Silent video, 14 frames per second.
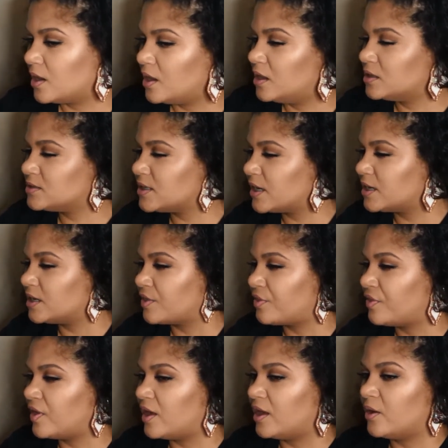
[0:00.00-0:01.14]
it's like a
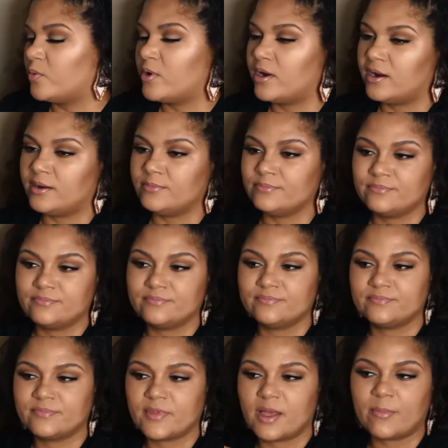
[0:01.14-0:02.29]
thing where
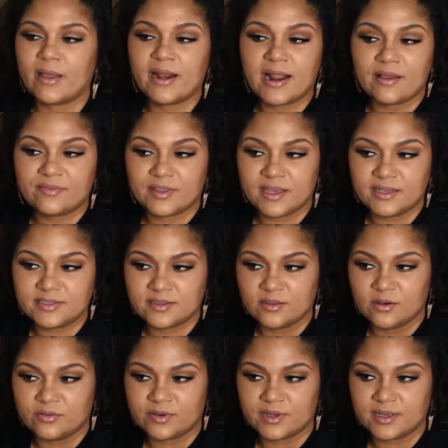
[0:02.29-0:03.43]
I might have the easel
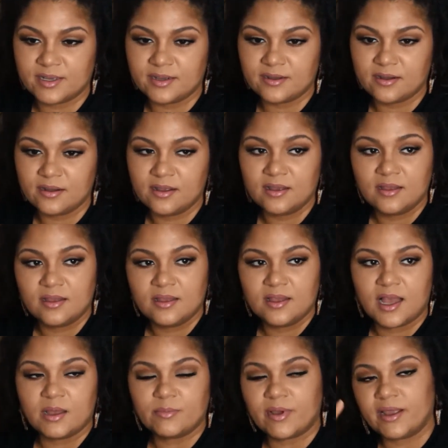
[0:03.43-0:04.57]
over here,
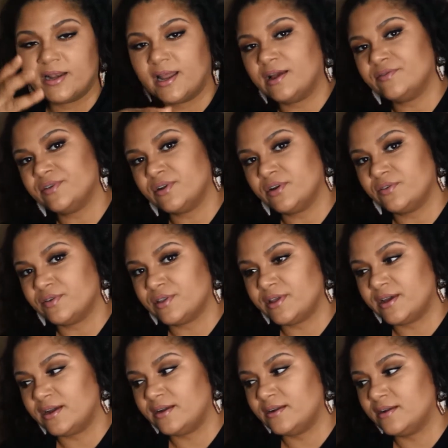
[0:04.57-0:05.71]
I might have it over
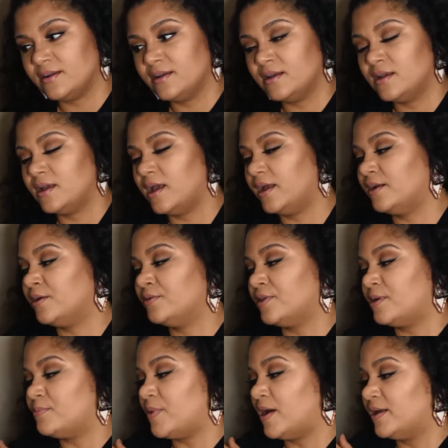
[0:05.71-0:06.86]
there. I know
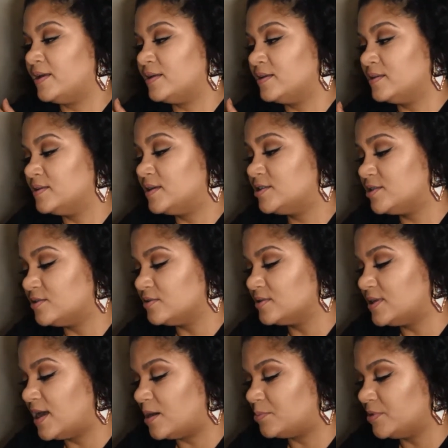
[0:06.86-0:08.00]
that my digital
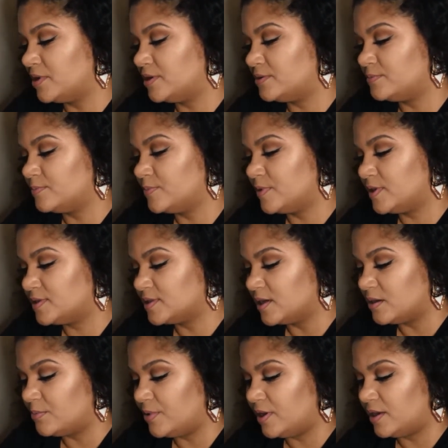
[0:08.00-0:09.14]
tablet is going
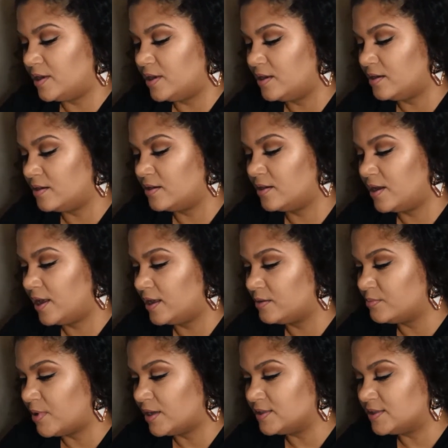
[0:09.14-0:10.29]
to be here, and
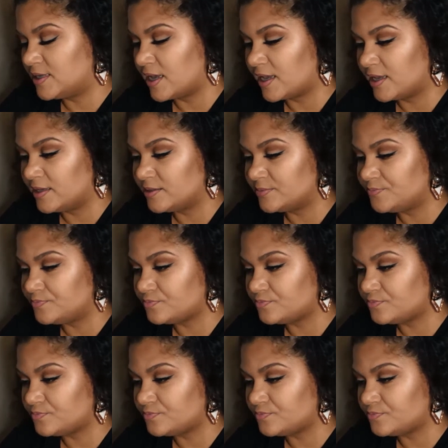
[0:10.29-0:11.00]
my second